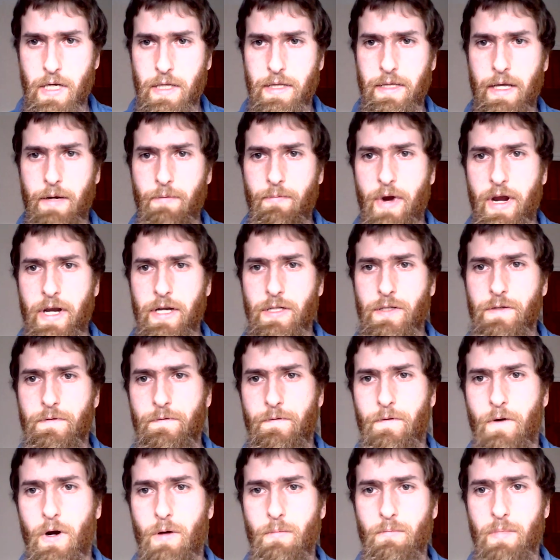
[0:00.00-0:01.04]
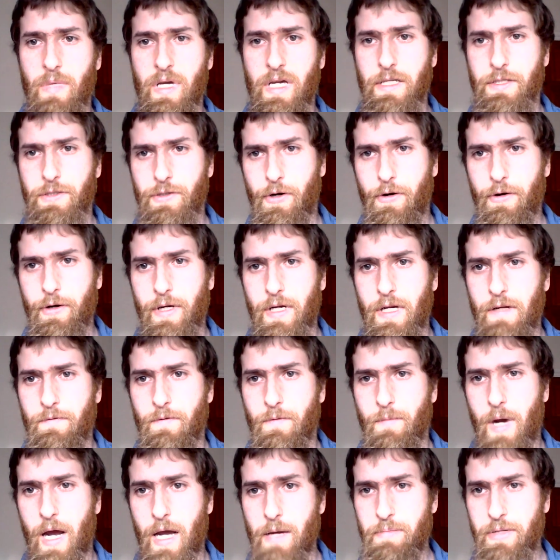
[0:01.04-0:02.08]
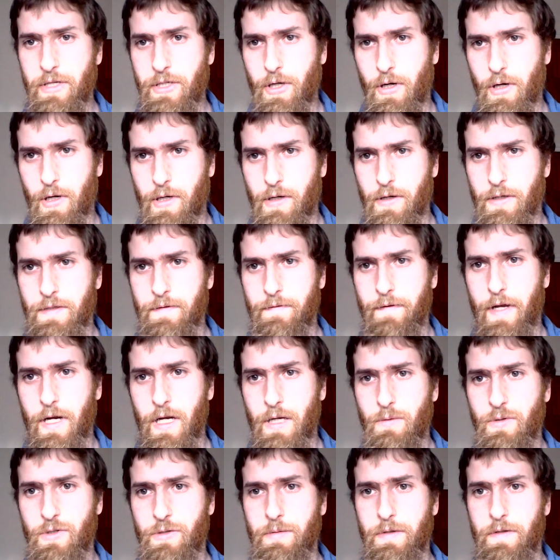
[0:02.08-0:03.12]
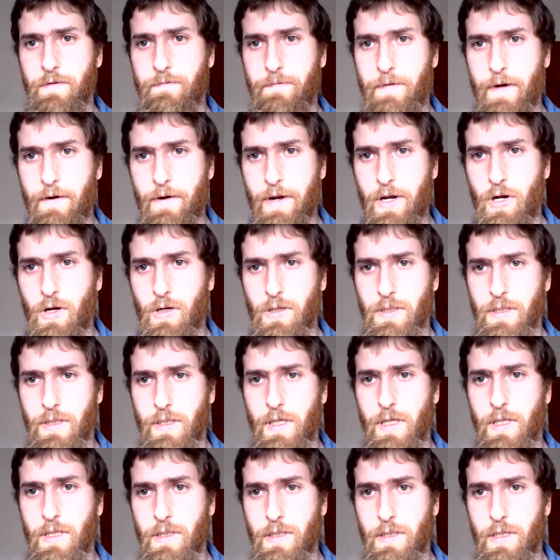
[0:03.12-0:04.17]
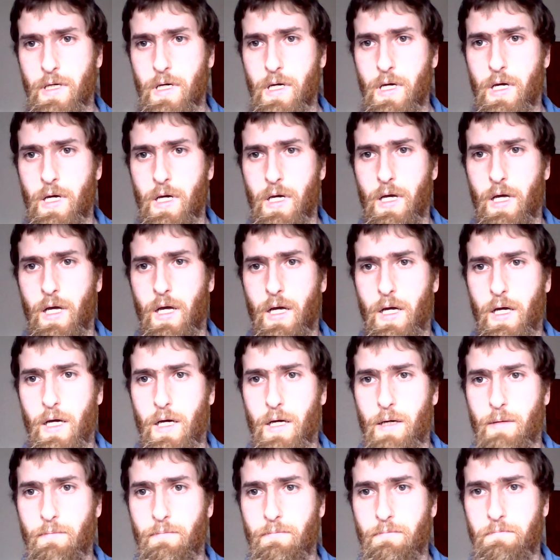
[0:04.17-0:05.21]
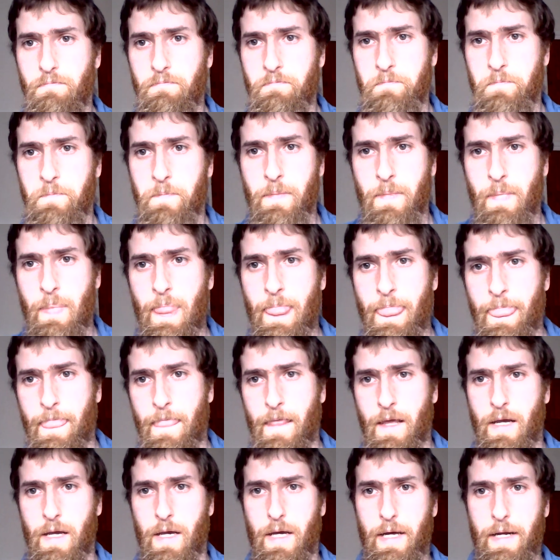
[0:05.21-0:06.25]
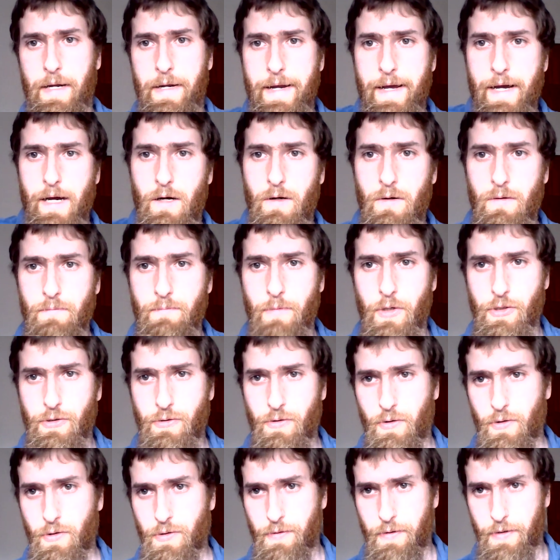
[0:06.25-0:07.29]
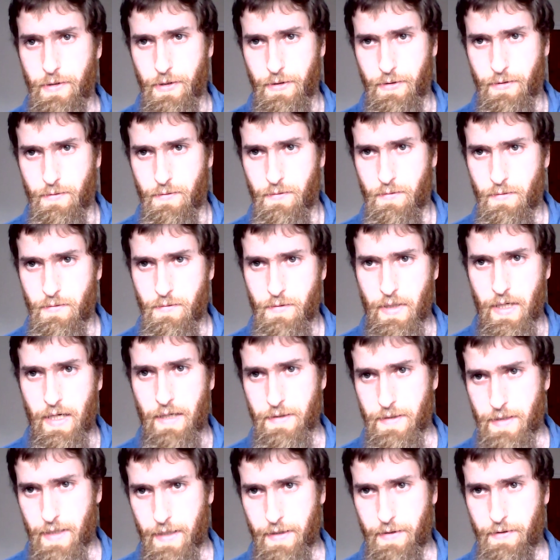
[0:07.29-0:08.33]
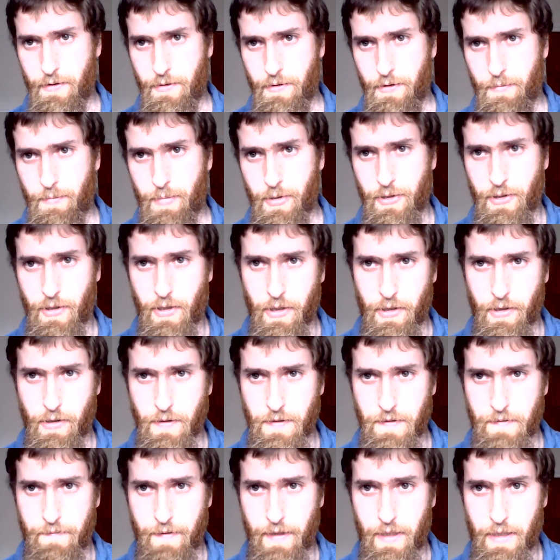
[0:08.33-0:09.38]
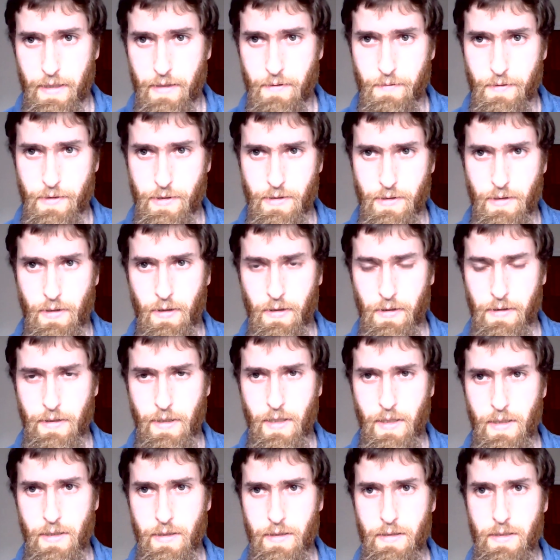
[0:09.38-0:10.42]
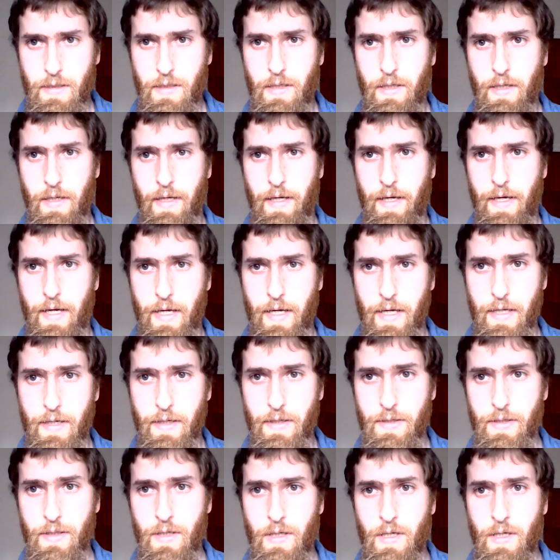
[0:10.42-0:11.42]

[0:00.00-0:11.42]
They range historically from hyperdolichocephalic, which means very long-skulled, and now most Caucasoids outside Europe are dolichocephalic, which is long-skulled, and